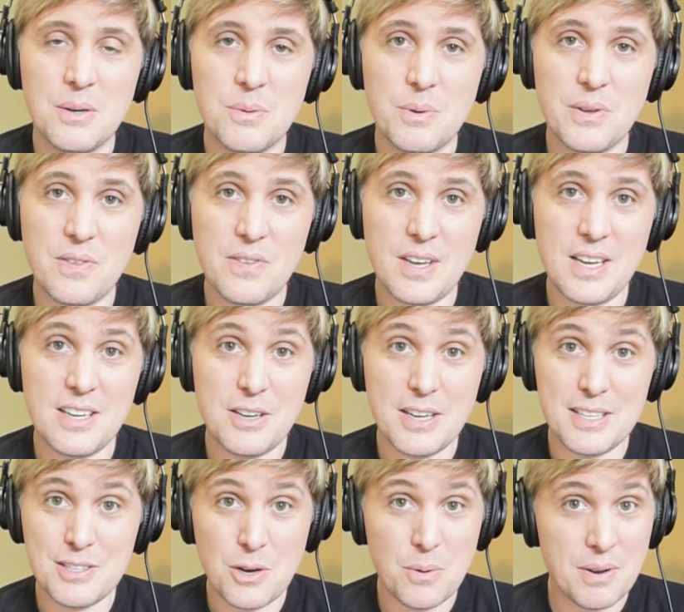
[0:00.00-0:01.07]

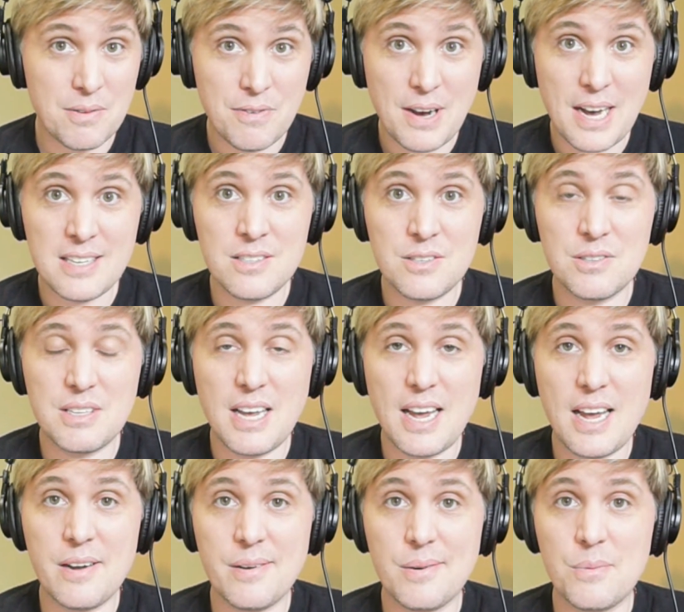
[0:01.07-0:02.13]
is going fast
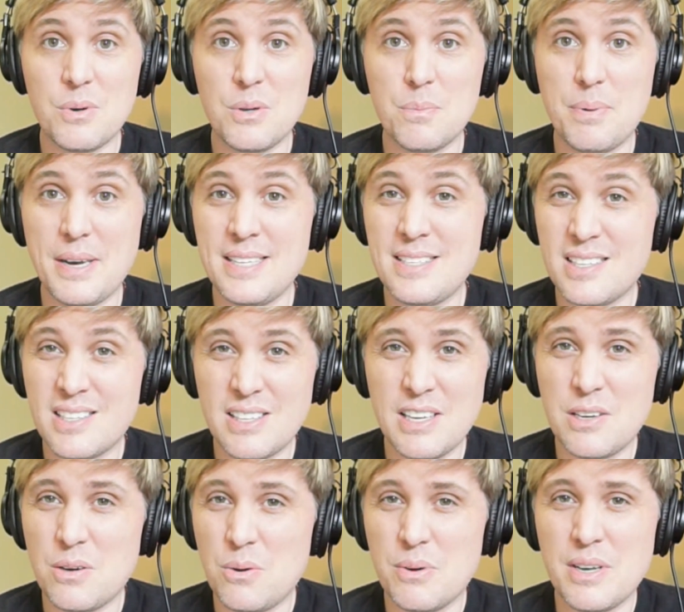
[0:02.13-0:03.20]
today will basically
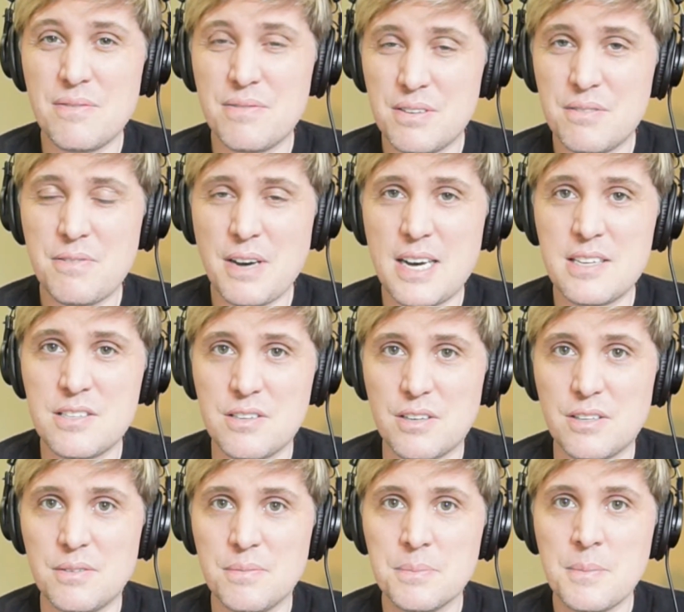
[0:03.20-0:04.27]
go even
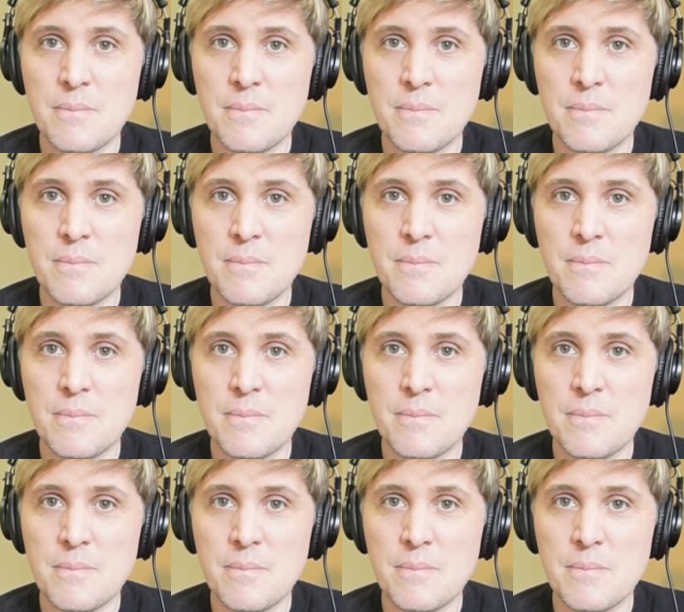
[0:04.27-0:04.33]
faster.